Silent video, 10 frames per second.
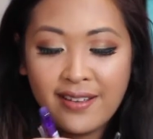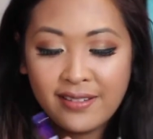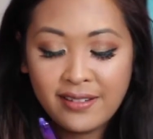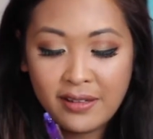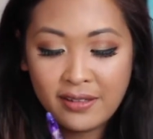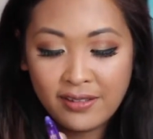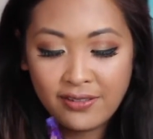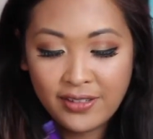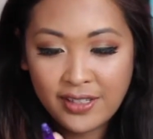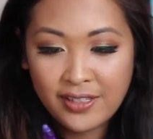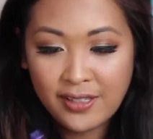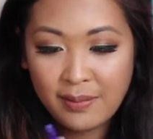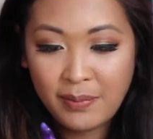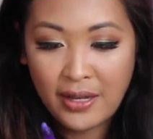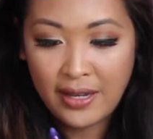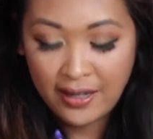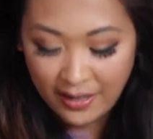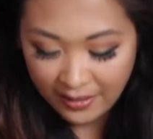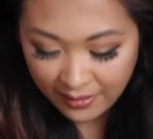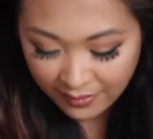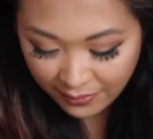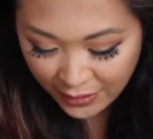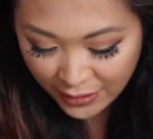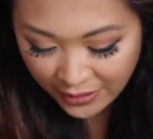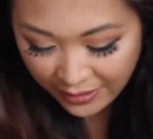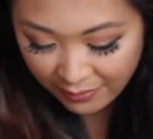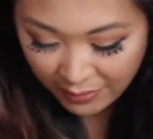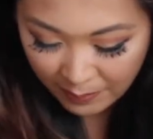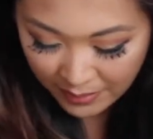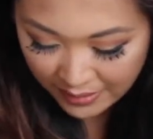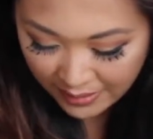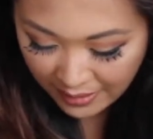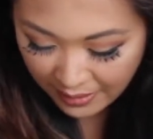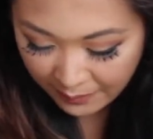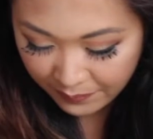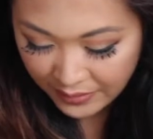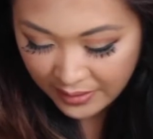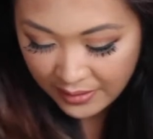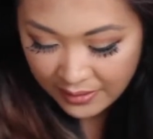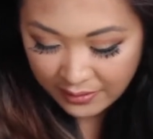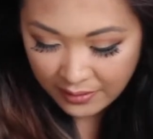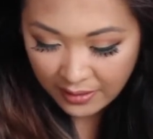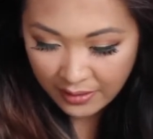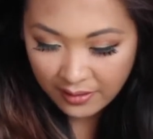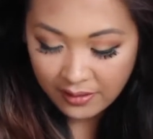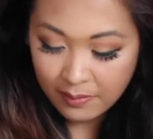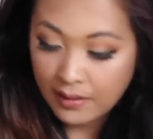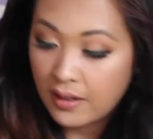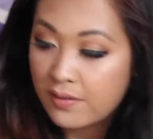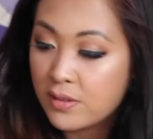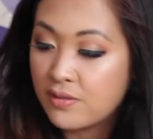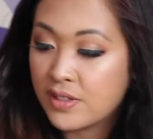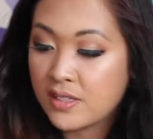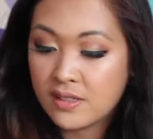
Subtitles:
The friction pen. Friction, what am I saying? Okay, I have to fix